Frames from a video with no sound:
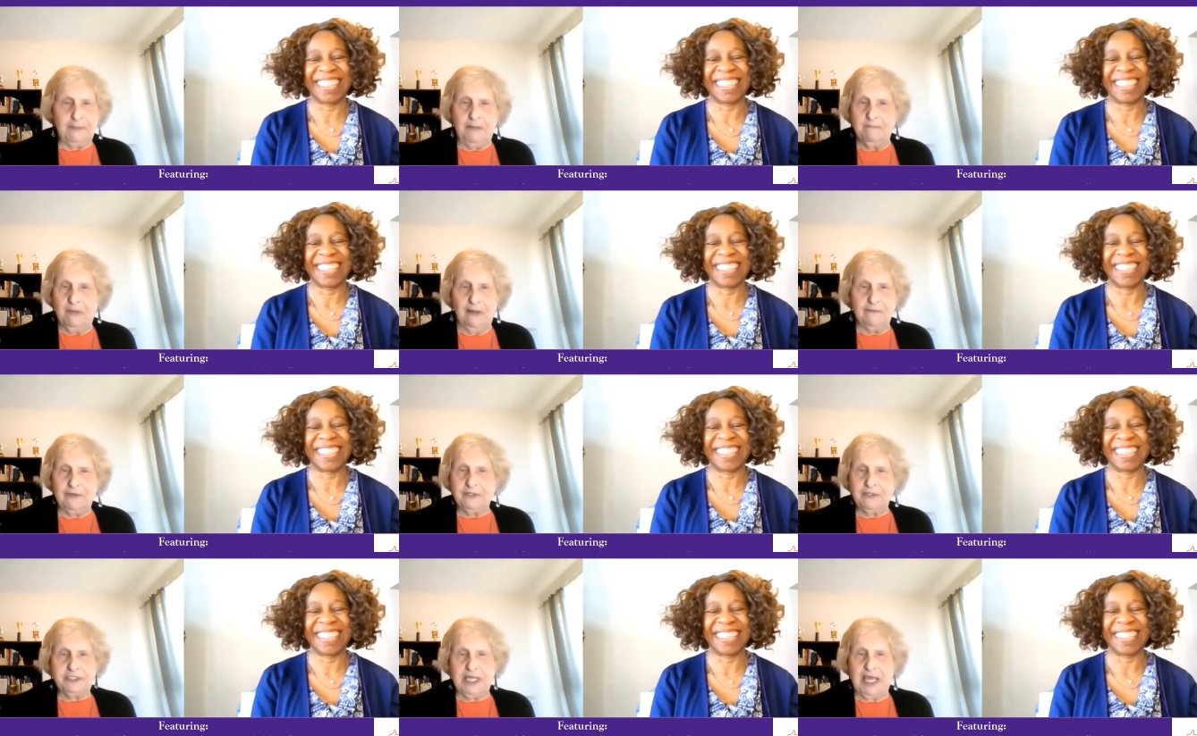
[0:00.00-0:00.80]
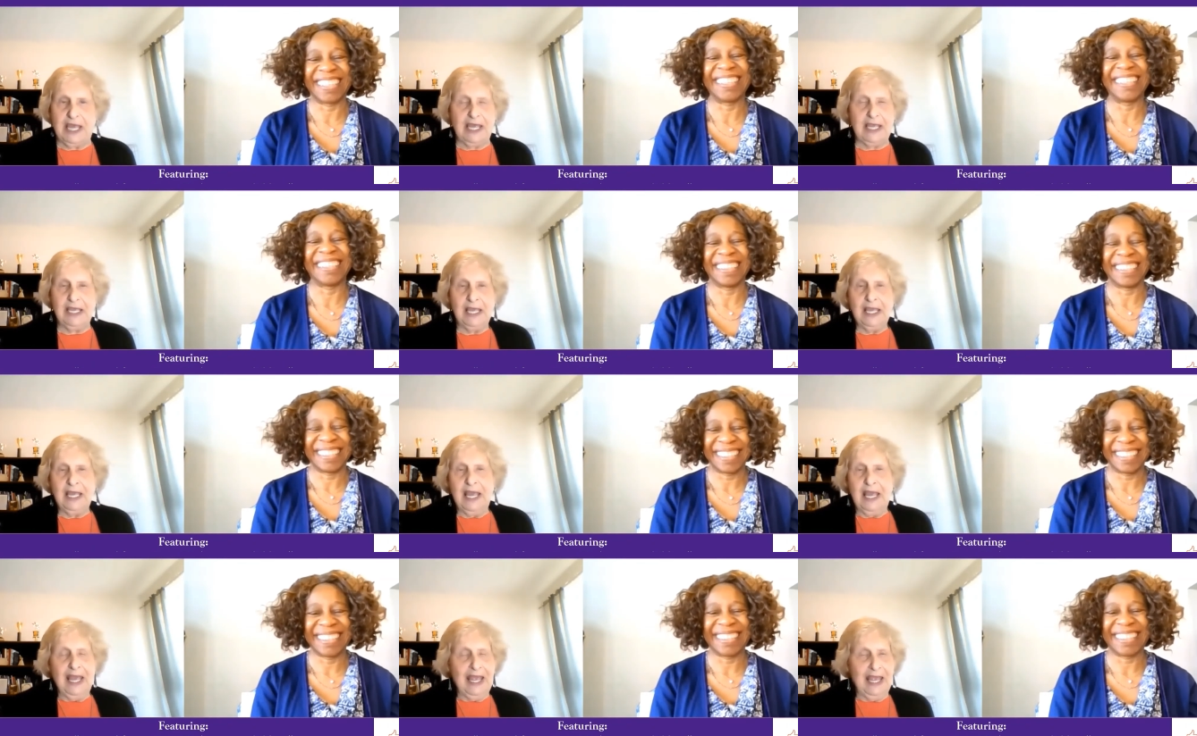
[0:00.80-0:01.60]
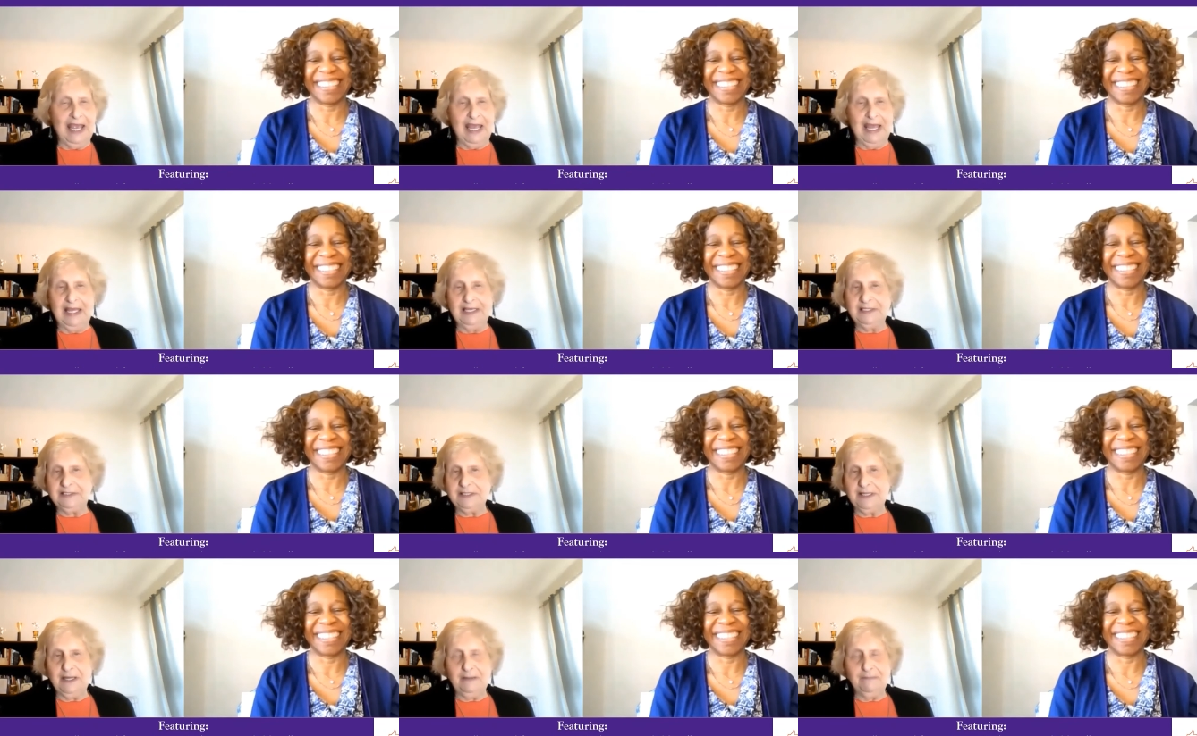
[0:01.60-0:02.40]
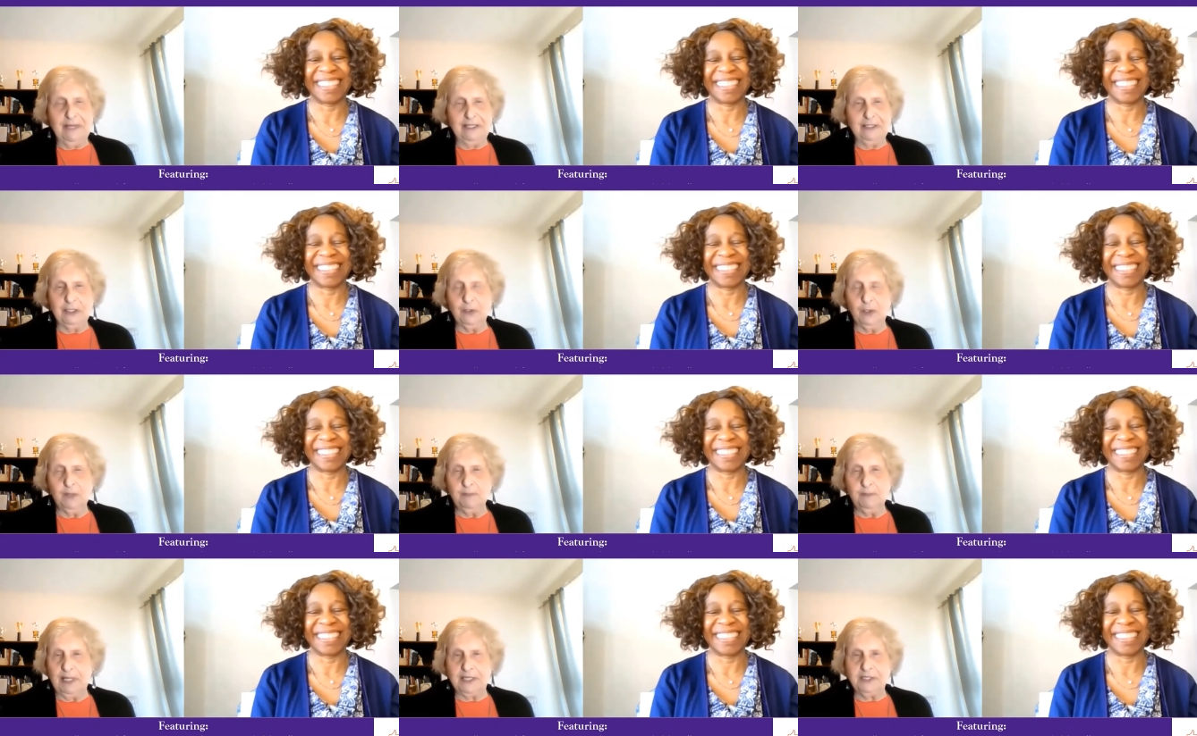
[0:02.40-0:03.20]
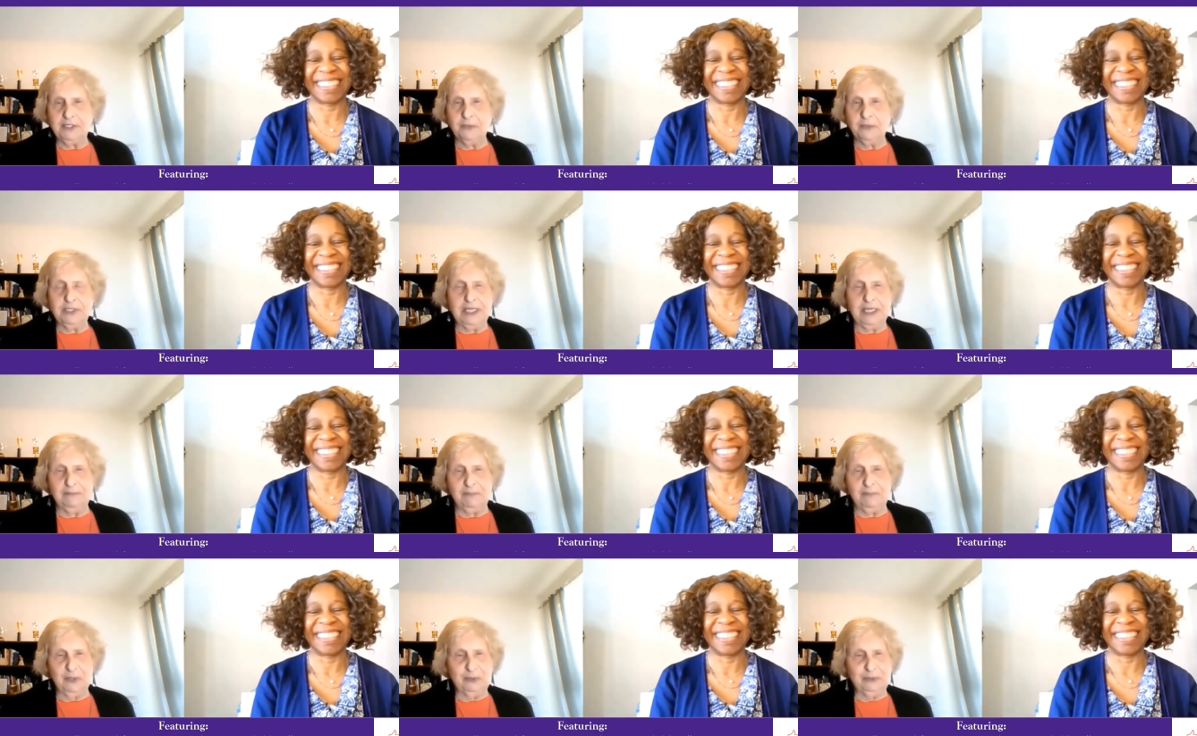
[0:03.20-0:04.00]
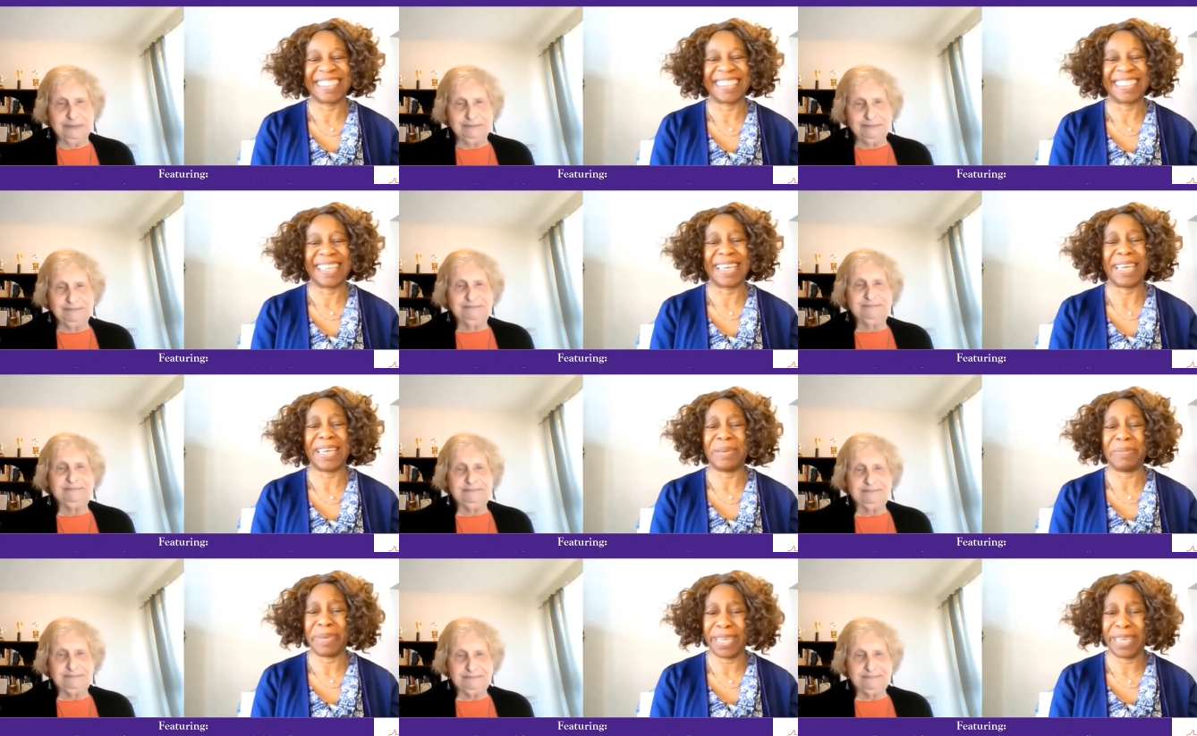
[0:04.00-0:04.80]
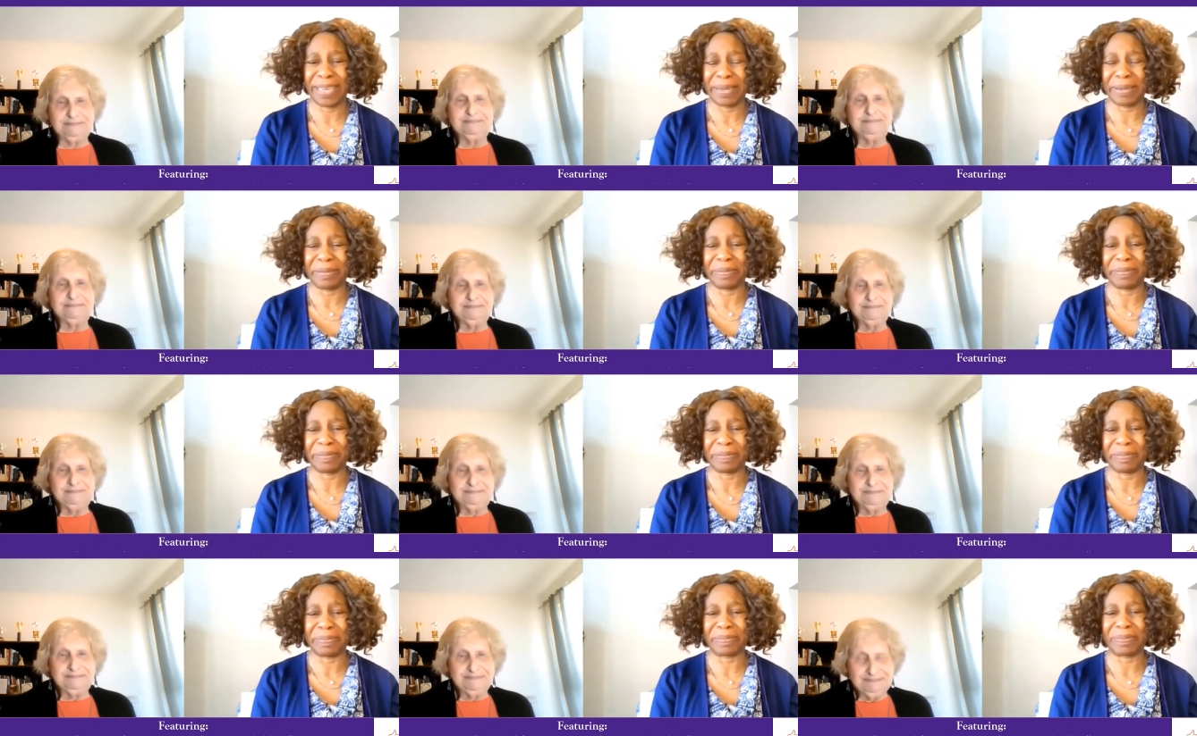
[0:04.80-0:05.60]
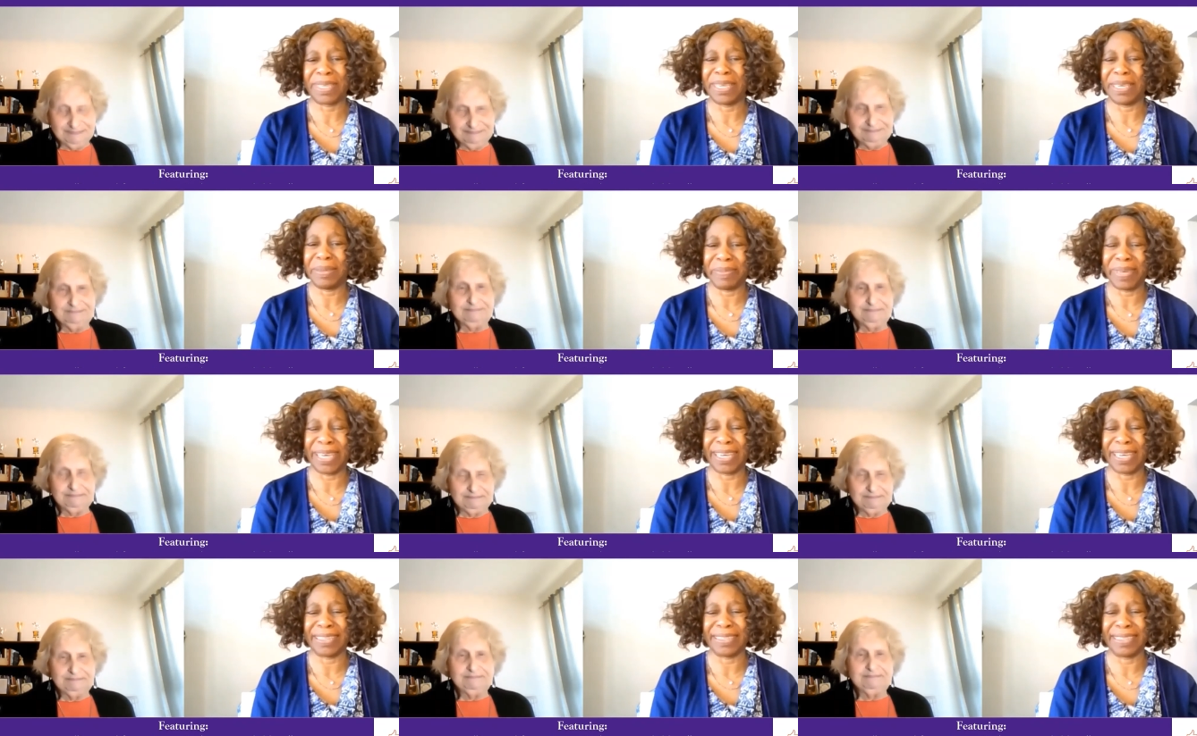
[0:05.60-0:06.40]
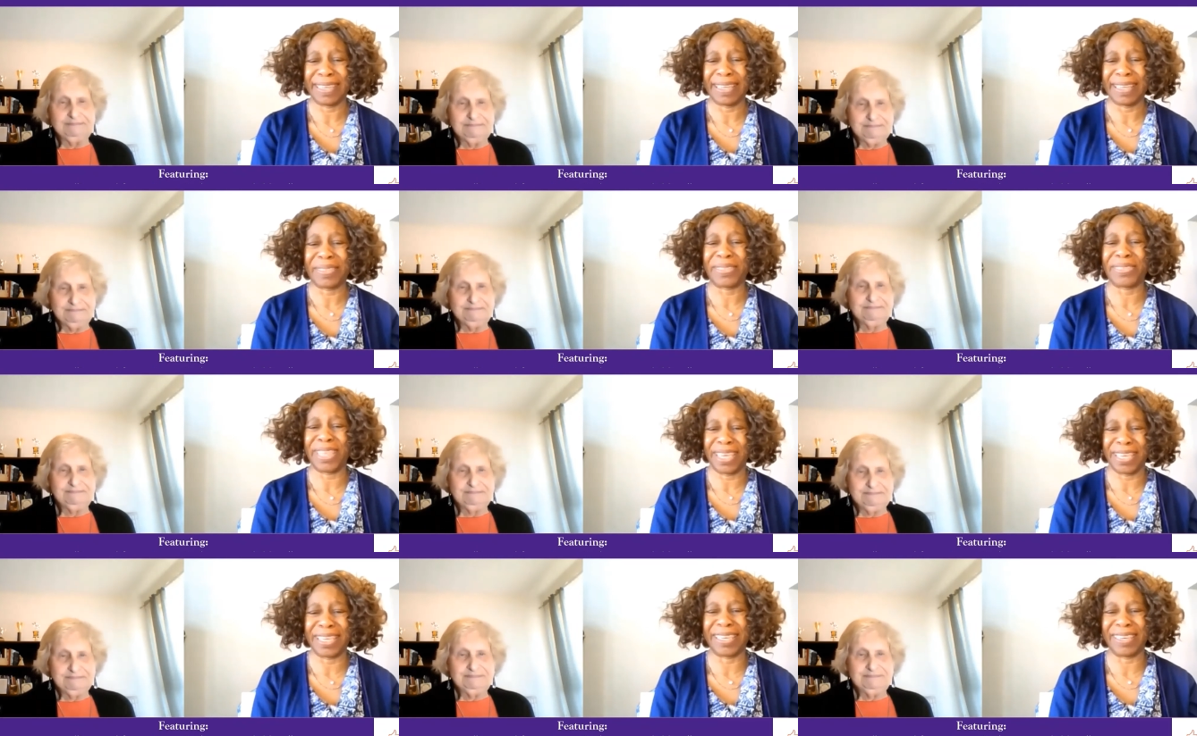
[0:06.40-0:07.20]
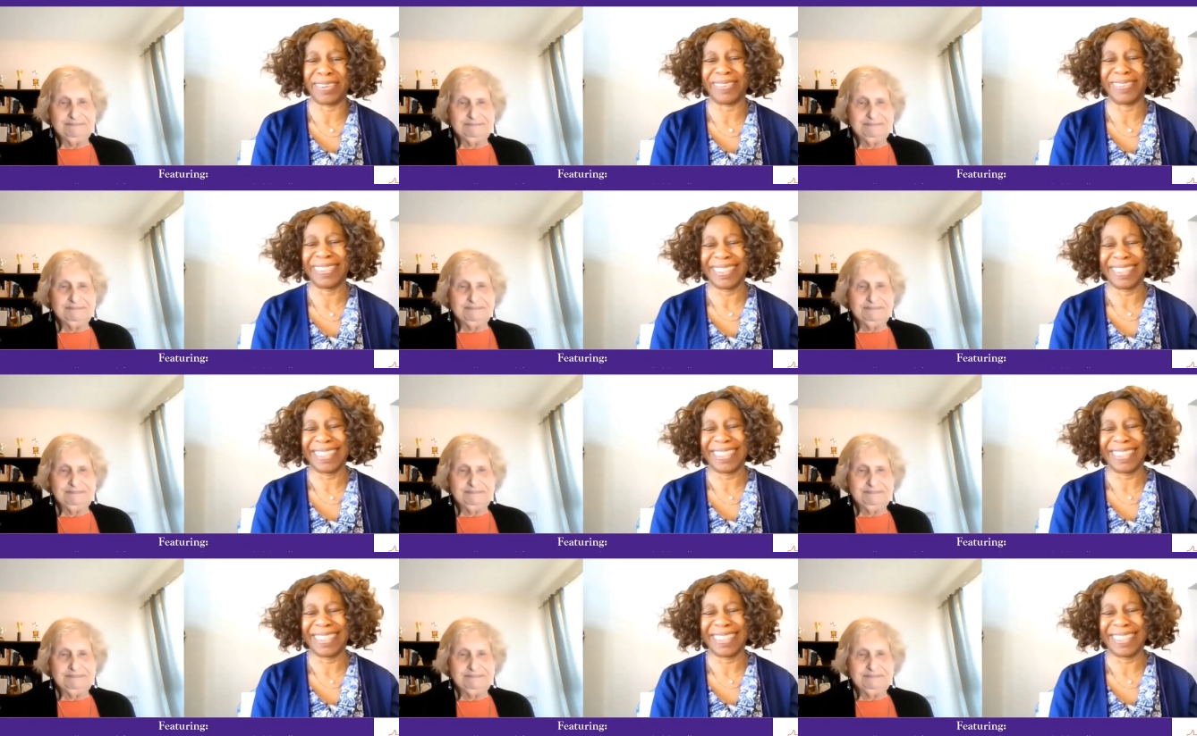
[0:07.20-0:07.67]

Speaker 1: Mother's Day. And uh, may the Lord bless you and keep you.
Speaker 2: Amen. Amen. Thank you.